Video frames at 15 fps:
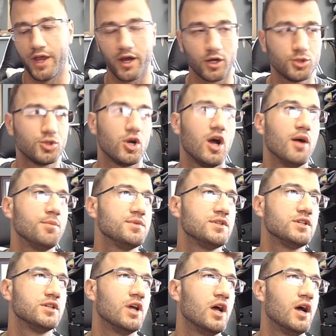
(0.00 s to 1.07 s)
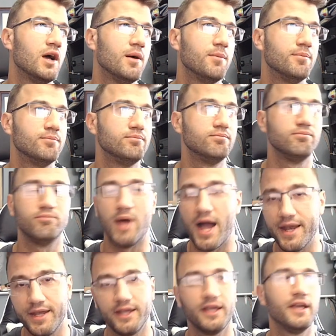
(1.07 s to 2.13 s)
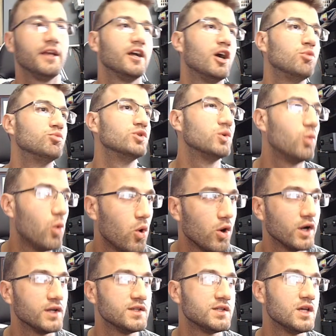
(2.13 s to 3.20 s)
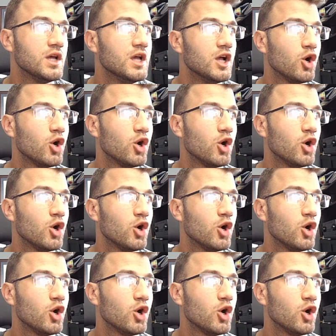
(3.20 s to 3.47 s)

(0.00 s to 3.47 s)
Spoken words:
airdrops, mining income, rewards.